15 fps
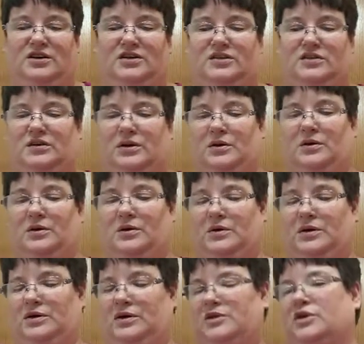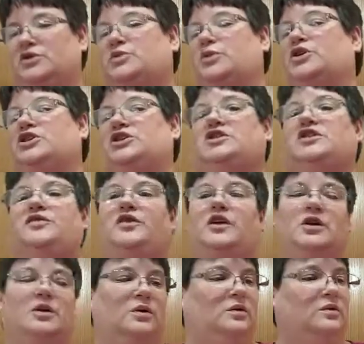So those were just a
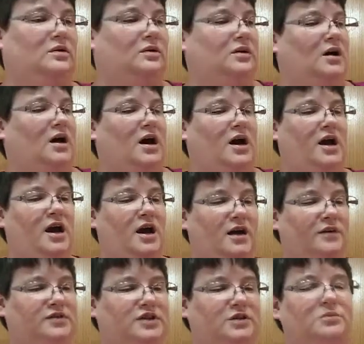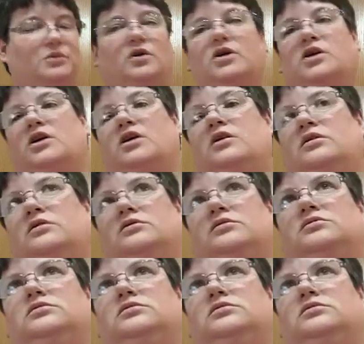few. I have some more